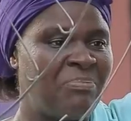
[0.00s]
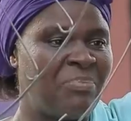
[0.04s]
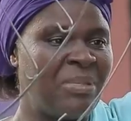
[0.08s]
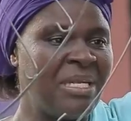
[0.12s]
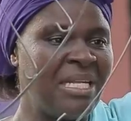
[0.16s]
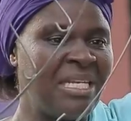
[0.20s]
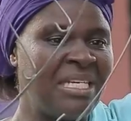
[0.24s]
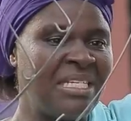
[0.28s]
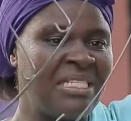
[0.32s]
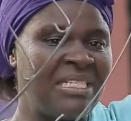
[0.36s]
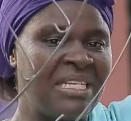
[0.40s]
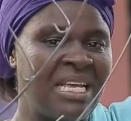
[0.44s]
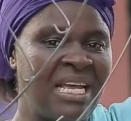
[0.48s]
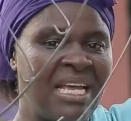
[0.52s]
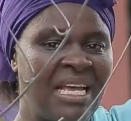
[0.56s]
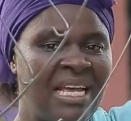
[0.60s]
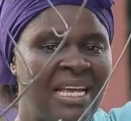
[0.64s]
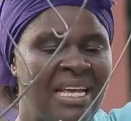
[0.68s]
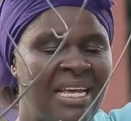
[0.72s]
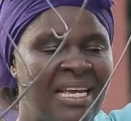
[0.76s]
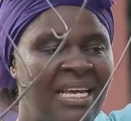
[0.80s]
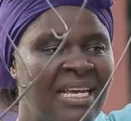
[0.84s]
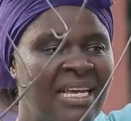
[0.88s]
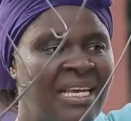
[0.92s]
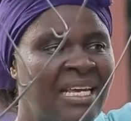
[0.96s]
Please,
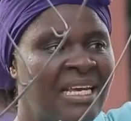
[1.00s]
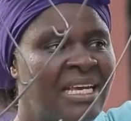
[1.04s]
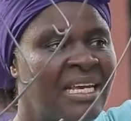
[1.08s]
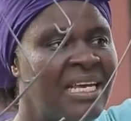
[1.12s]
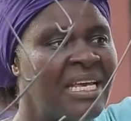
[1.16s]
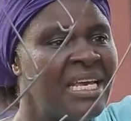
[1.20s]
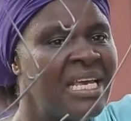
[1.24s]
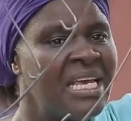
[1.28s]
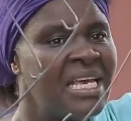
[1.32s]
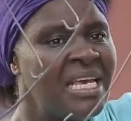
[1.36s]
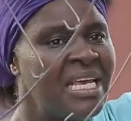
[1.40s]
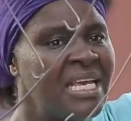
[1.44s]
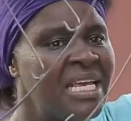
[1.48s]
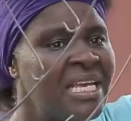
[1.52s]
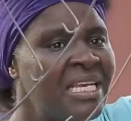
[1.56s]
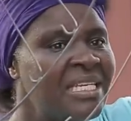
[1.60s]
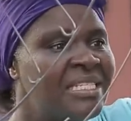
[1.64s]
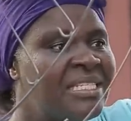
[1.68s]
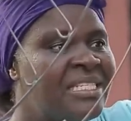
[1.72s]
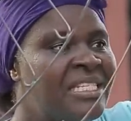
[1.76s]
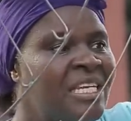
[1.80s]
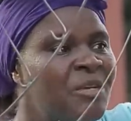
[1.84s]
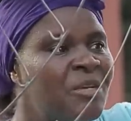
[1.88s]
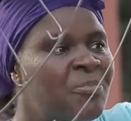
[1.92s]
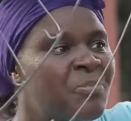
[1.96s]

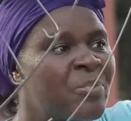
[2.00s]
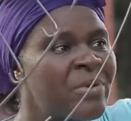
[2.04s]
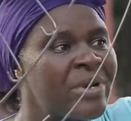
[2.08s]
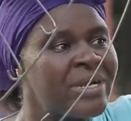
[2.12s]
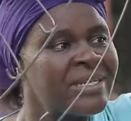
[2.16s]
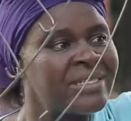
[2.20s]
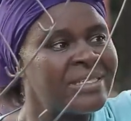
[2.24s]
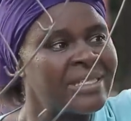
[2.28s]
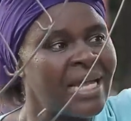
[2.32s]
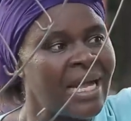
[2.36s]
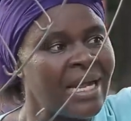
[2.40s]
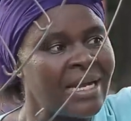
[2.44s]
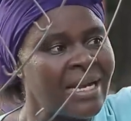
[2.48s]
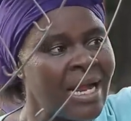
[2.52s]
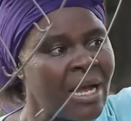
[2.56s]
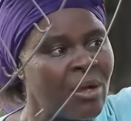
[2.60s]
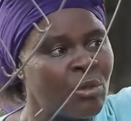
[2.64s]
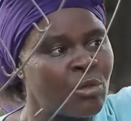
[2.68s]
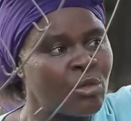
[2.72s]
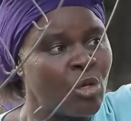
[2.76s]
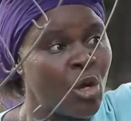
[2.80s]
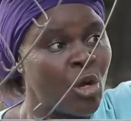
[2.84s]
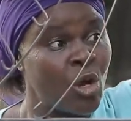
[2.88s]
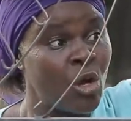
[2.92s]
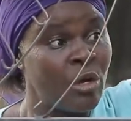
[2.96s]
is the prince
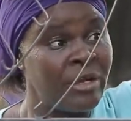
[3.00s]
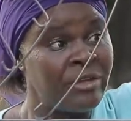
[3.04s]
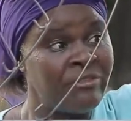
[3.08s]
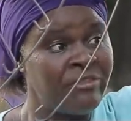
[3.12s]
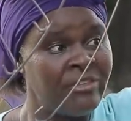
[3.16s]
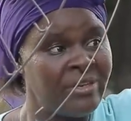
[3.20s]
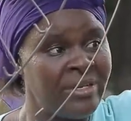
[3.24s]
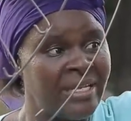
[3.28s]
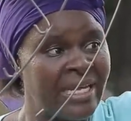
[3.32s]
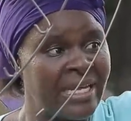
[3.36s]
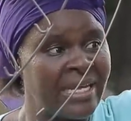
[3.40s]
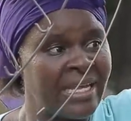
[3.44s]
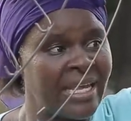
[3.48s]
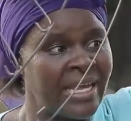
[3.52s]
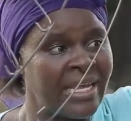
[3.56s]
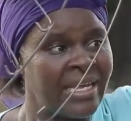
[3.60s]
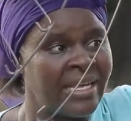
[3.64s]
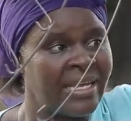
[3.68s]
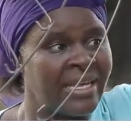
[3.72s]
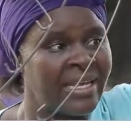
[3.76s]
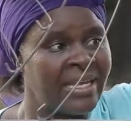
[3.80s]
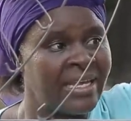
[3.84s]
around or even the king?